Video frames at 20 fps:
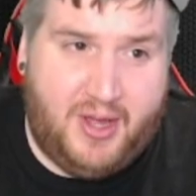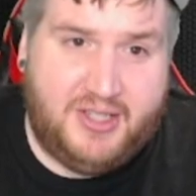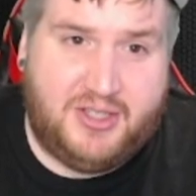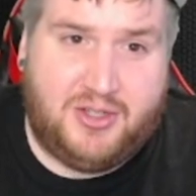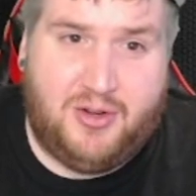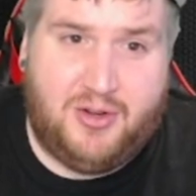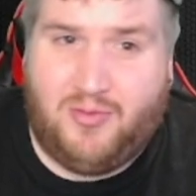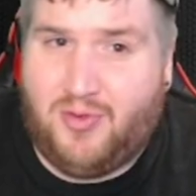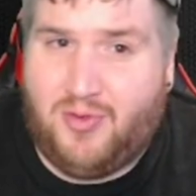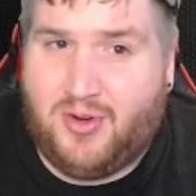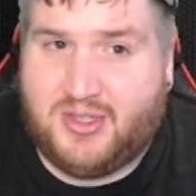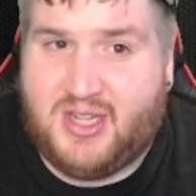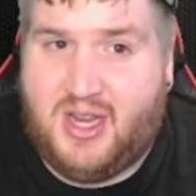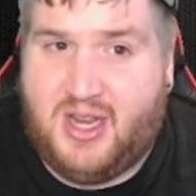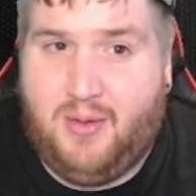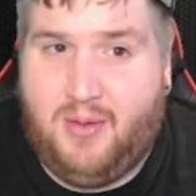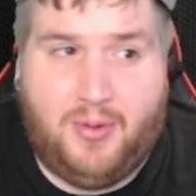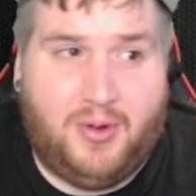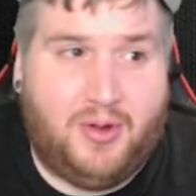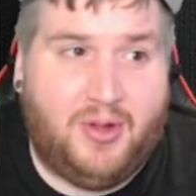So for
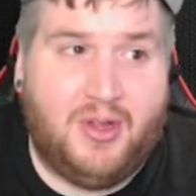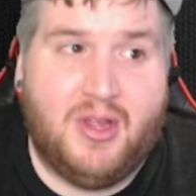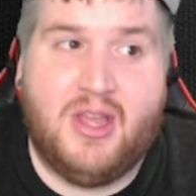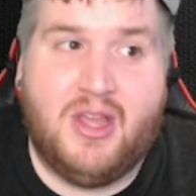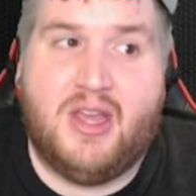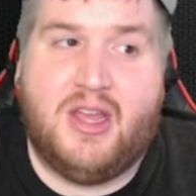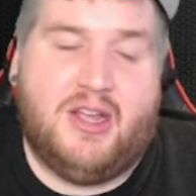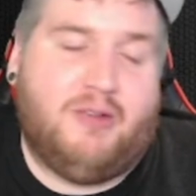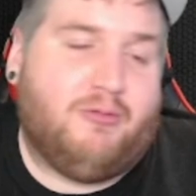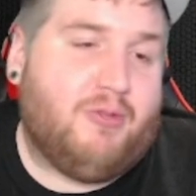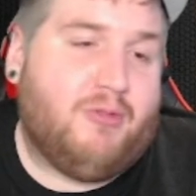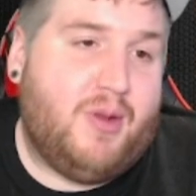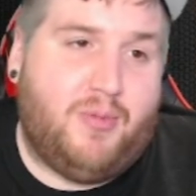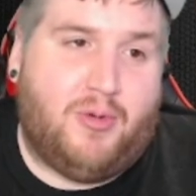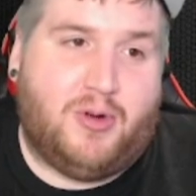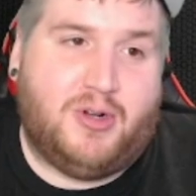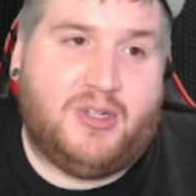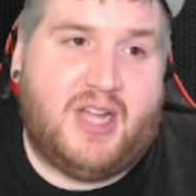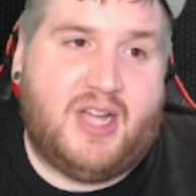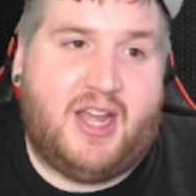example,
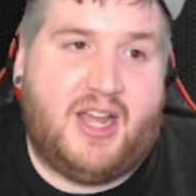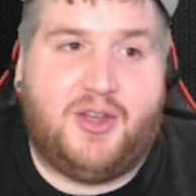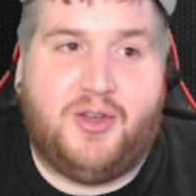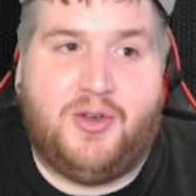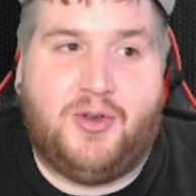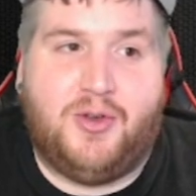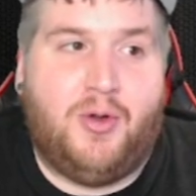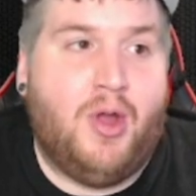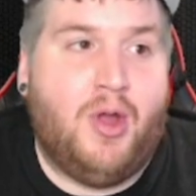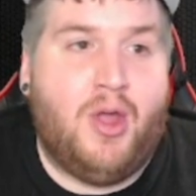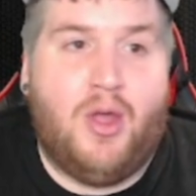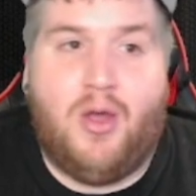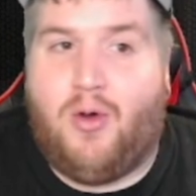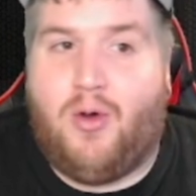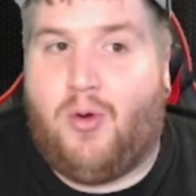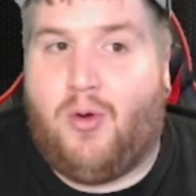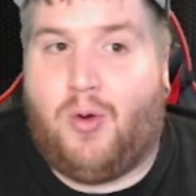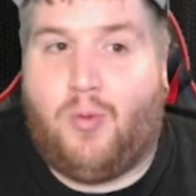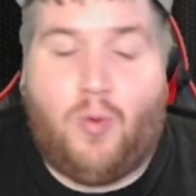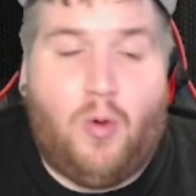Reborn Tengu
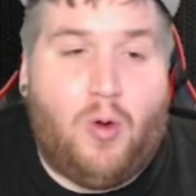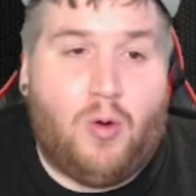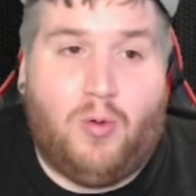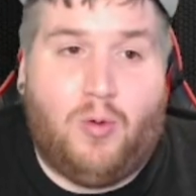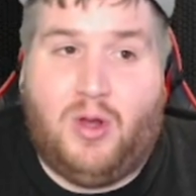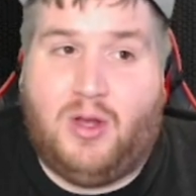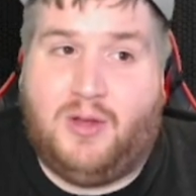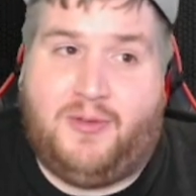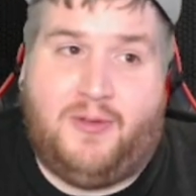or Warwolf,